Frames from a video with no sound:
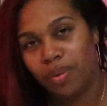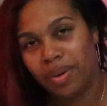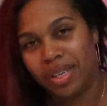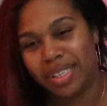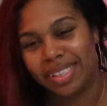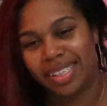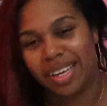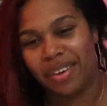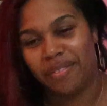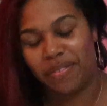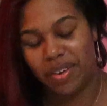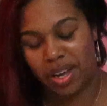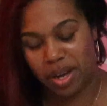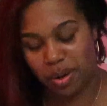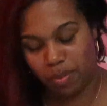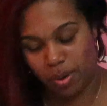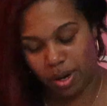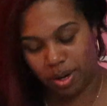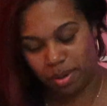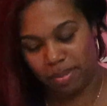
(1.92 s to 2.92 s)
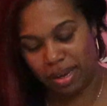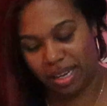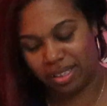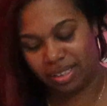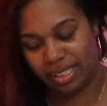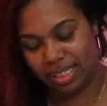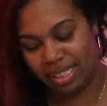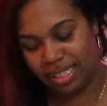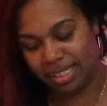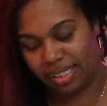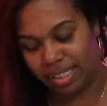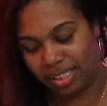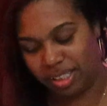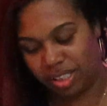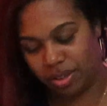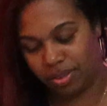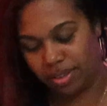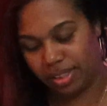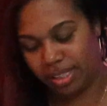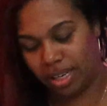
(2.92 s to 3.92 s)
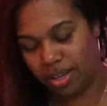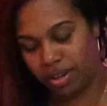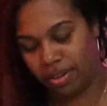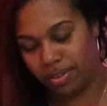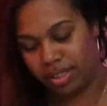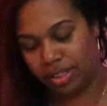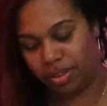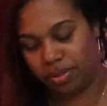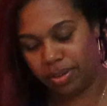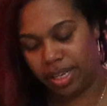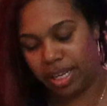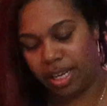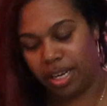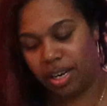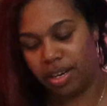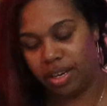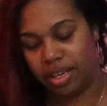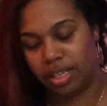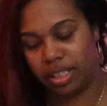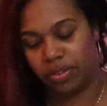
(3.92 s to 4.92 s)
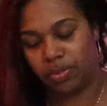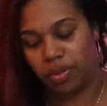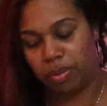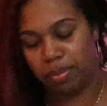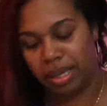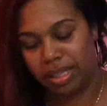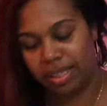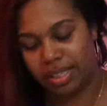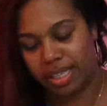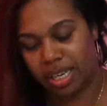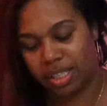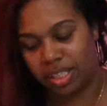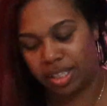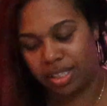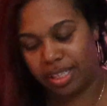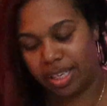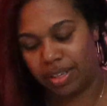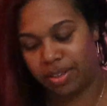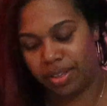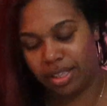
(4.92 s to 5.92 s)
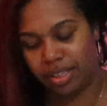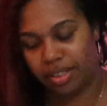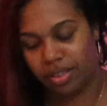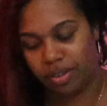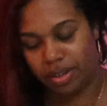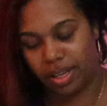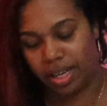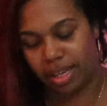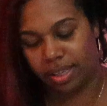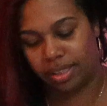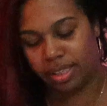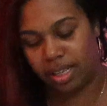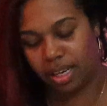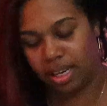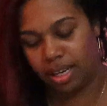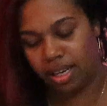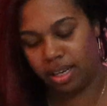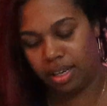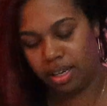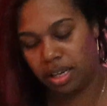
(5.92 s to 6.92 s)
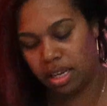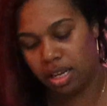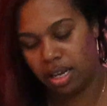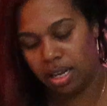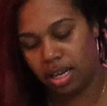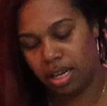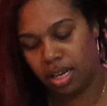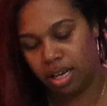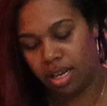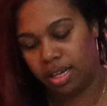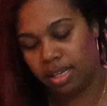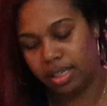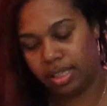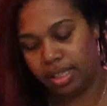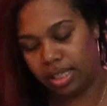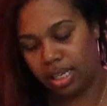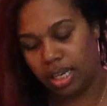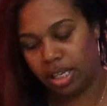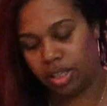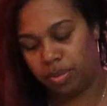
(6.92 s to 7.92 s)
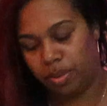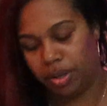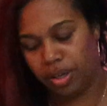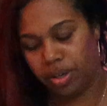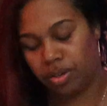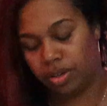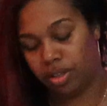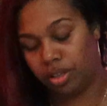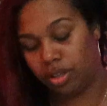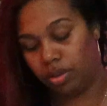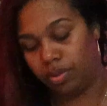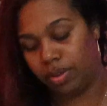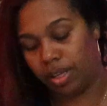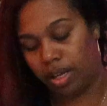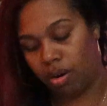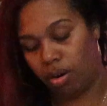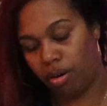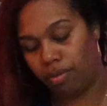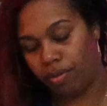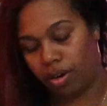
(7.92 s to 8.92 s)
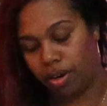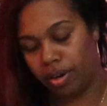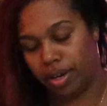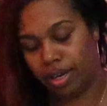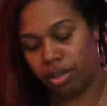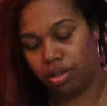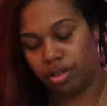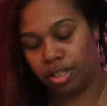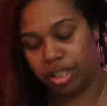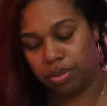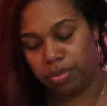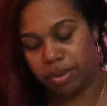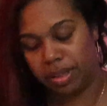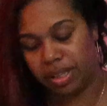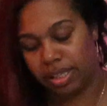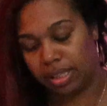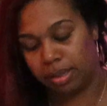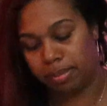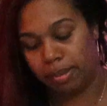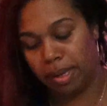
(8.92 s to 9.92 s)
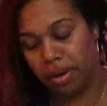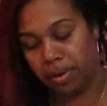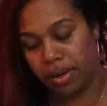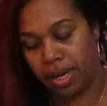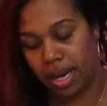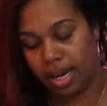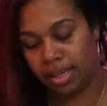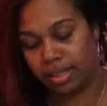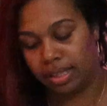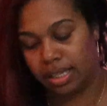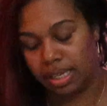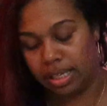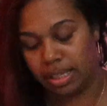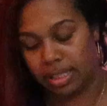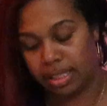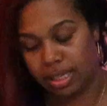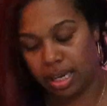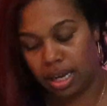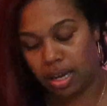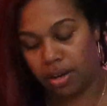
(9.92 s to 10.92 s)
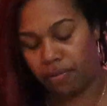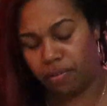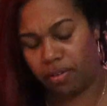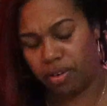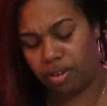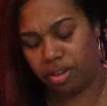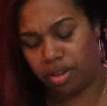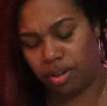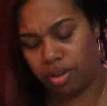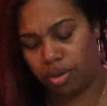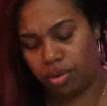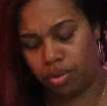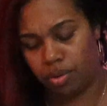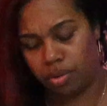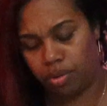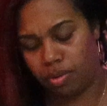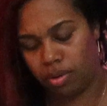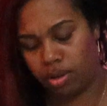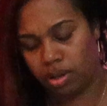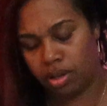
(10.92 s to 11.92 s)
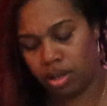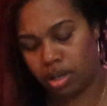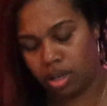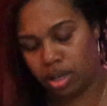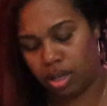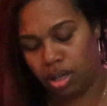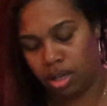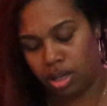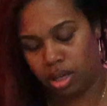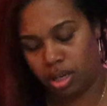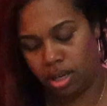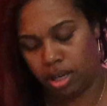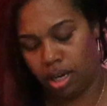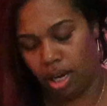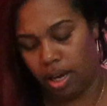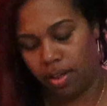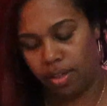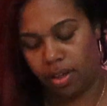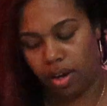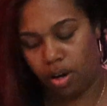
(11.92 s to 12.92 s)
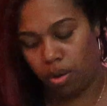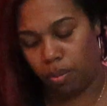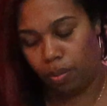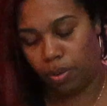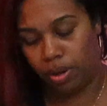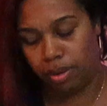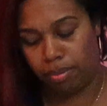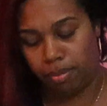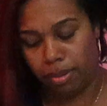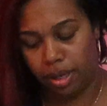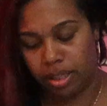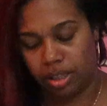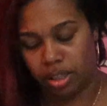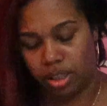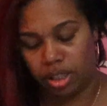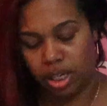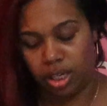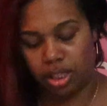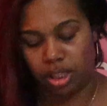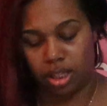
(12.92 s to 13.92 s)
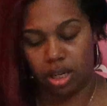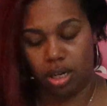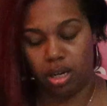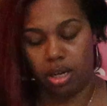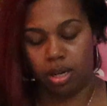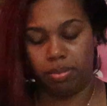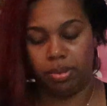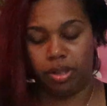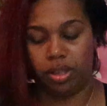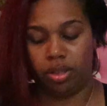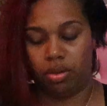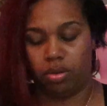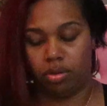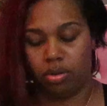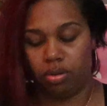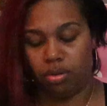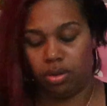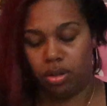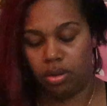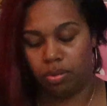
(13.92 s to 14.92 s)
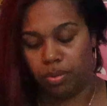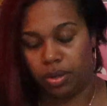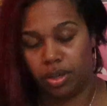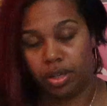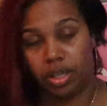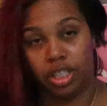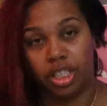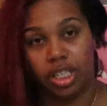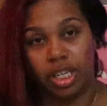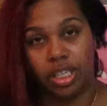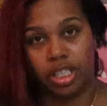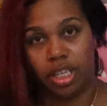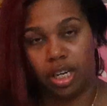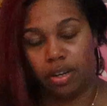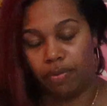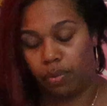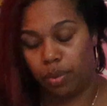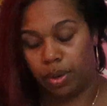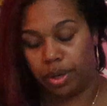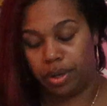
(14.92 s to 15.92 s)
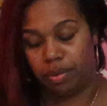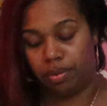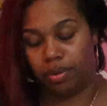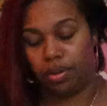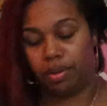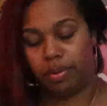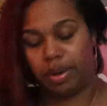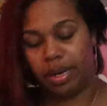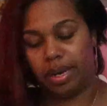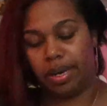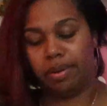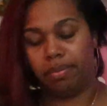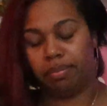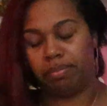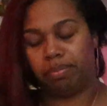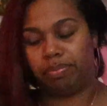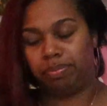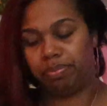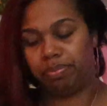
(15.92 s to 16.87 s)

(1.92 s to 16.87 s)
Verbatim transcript: What is up, fam? Welcome back to Lesley Jones Tarot. This reading here is for my Sagittarius zodiac sign. Sag, we are going to do the overall energy with the spell casting deck for you. They are wanting me to change it up, so we're going to change it up for you, okay?